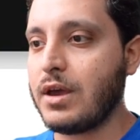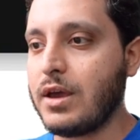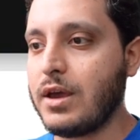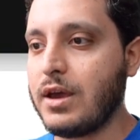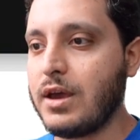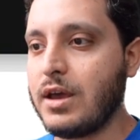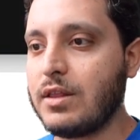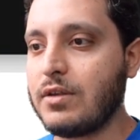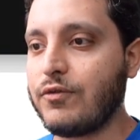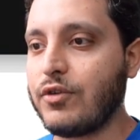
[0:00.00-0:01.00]

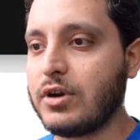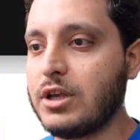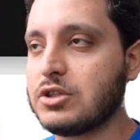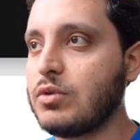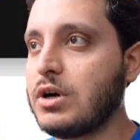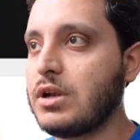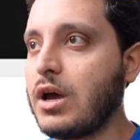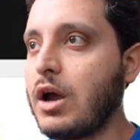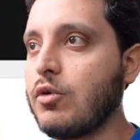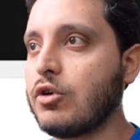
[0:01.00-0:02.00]
And for this one,
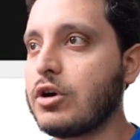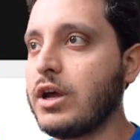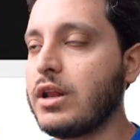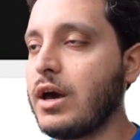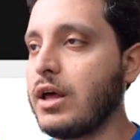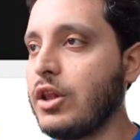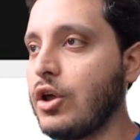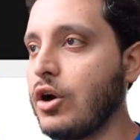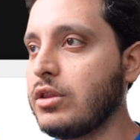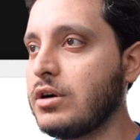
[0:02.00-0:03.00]
I will create
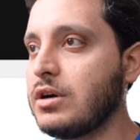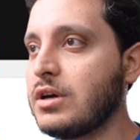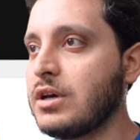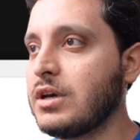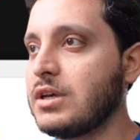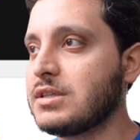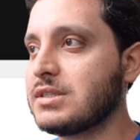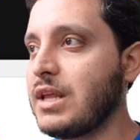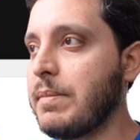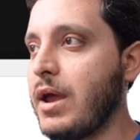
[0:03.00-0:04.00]
another
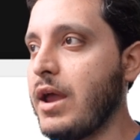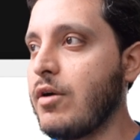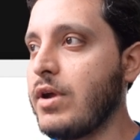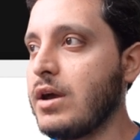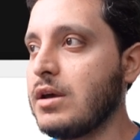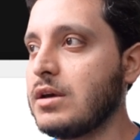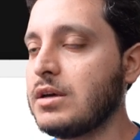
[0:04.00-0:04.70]
snap area,